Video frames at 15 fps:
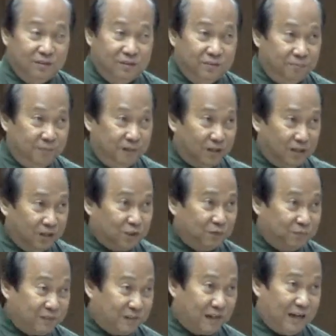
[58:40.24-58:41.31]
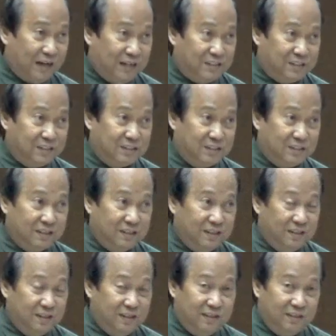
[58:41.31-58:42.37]
because of Christ,
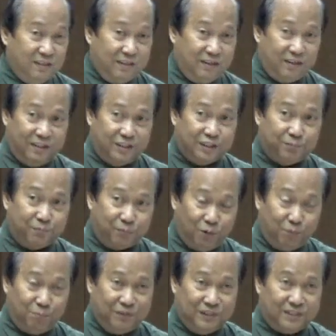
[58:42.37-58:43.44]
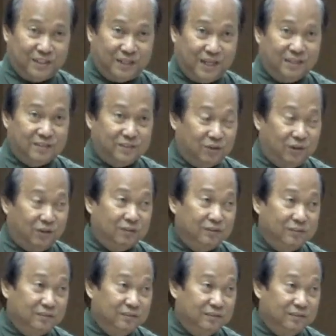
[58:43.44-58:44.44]
there is propitiation